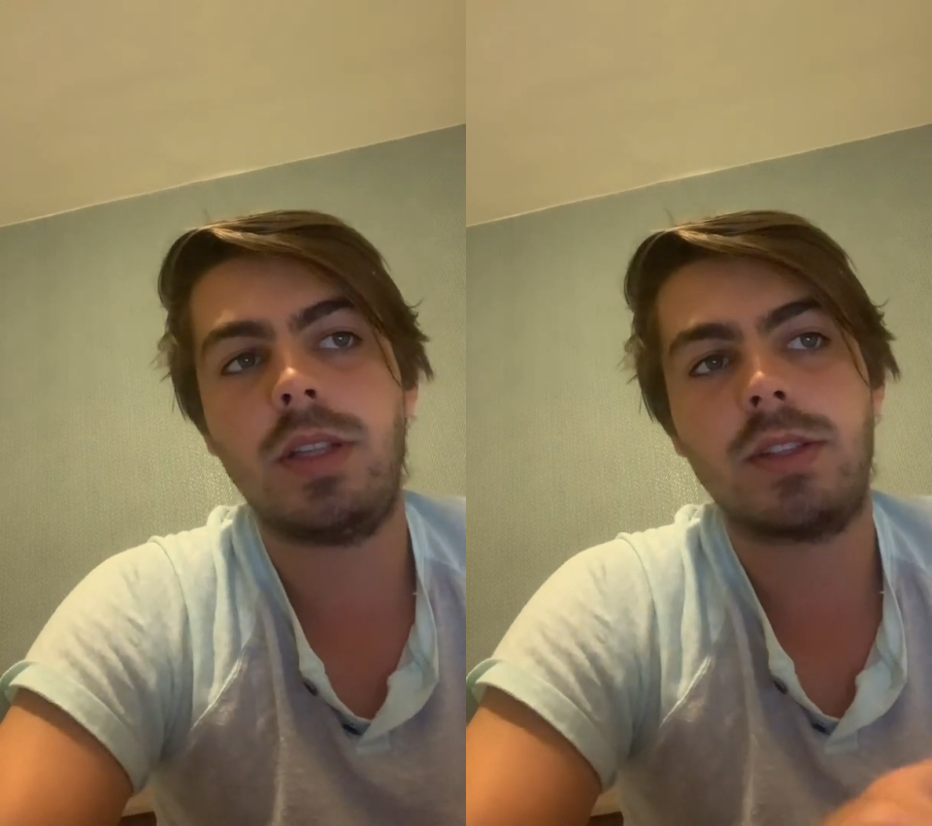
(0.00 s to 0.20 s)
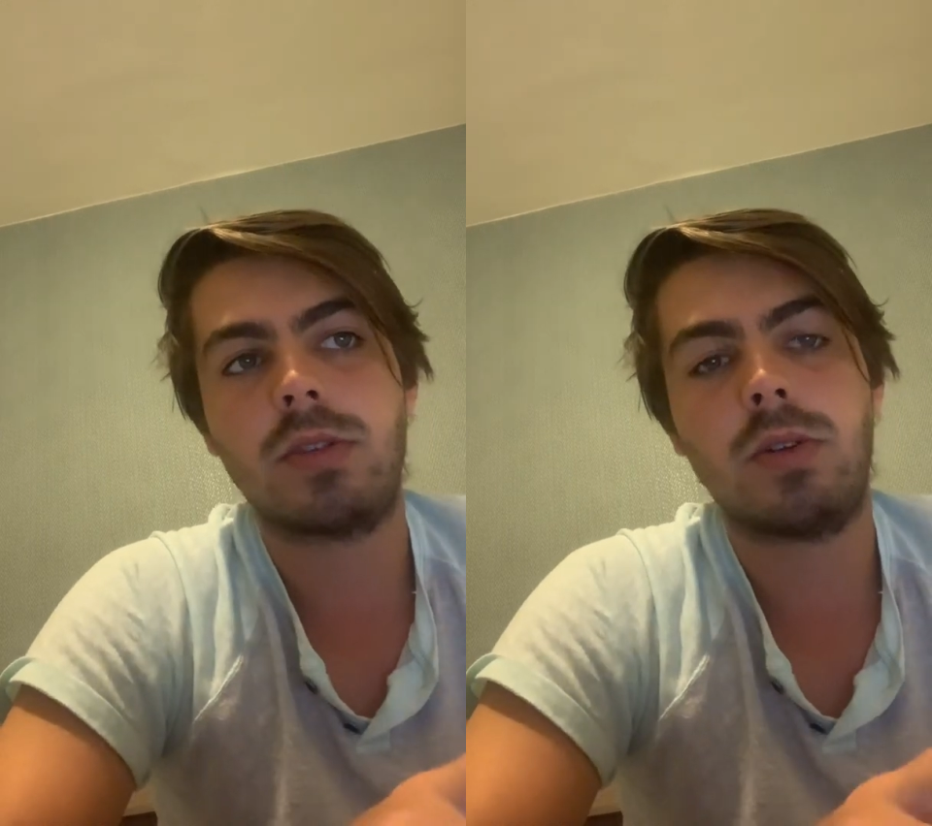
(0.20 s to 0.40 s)

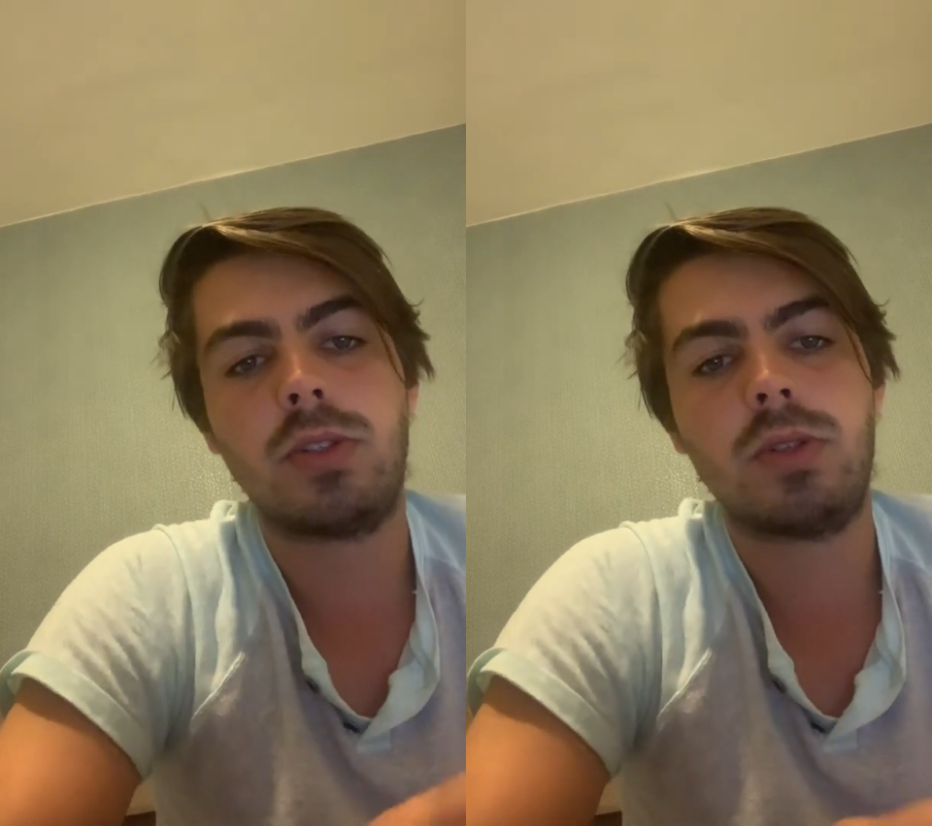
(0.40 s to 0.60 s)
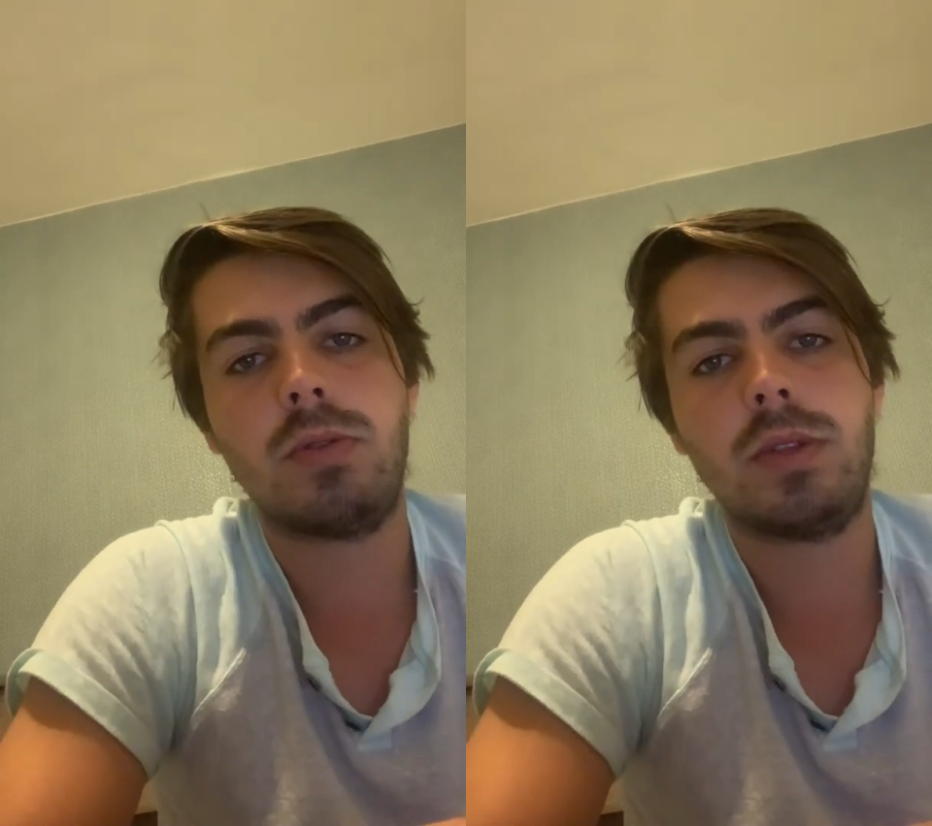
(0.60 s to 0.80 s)
like, the
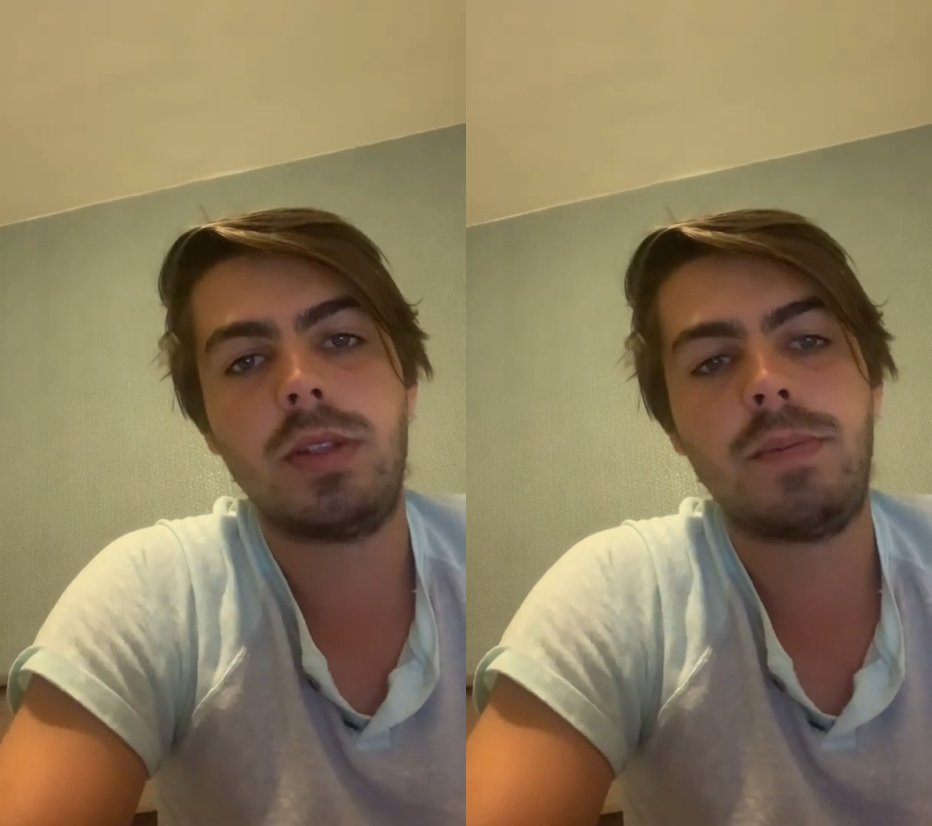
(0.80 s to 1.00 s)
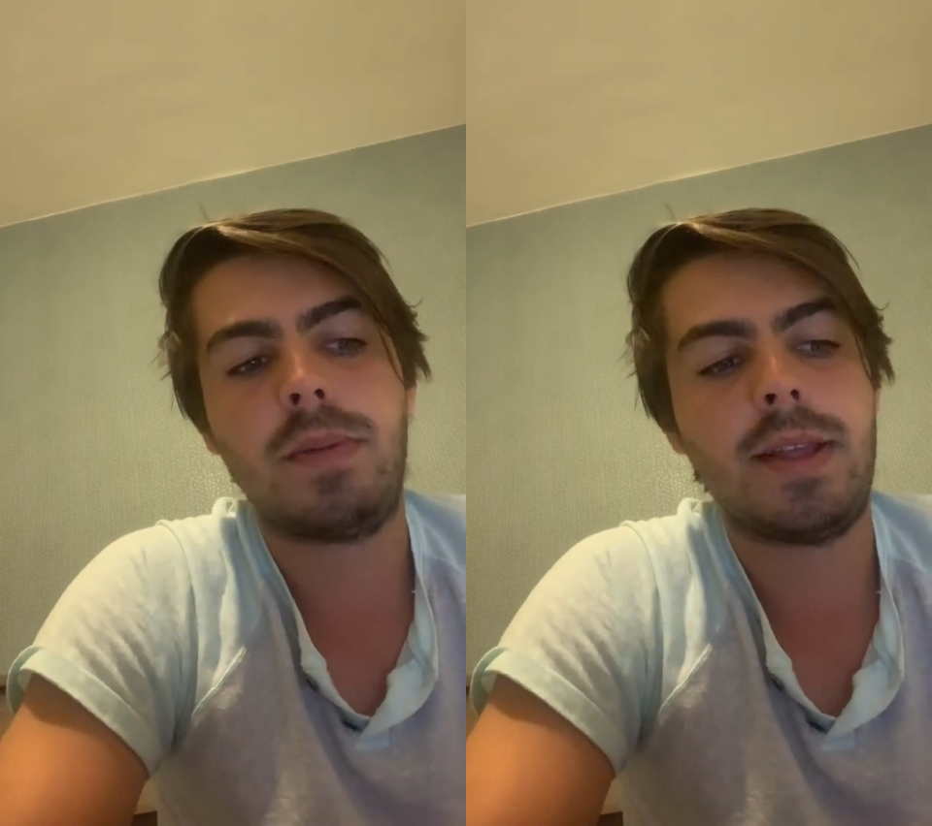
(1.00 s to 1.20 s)
culture will
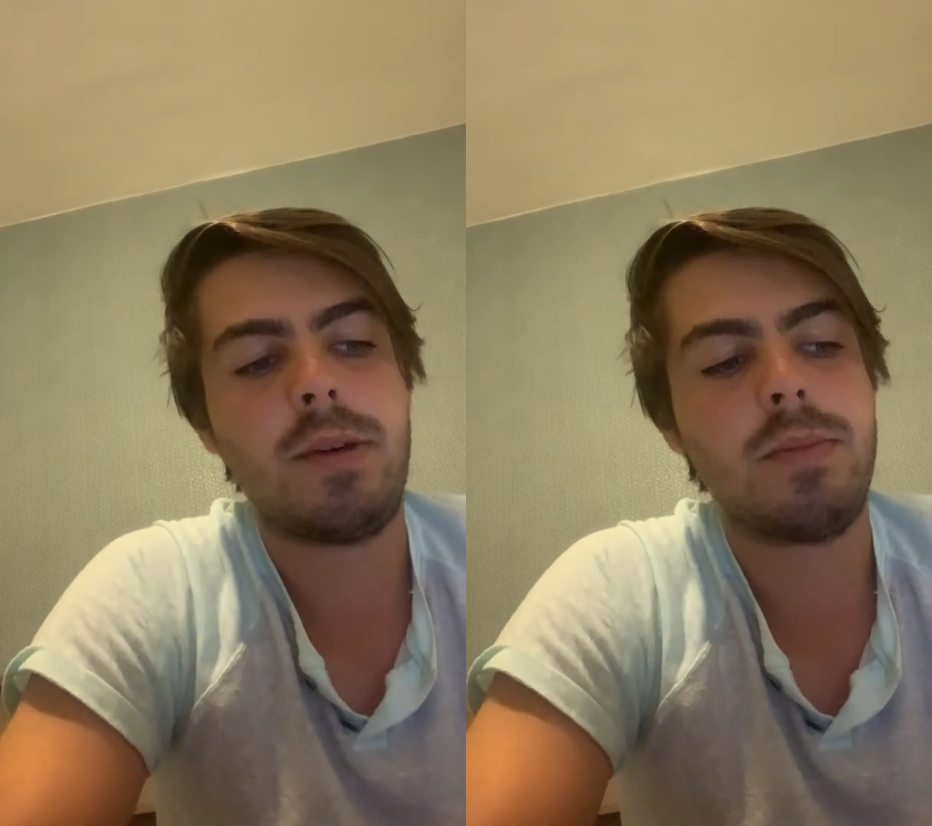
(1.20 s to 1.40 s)
depend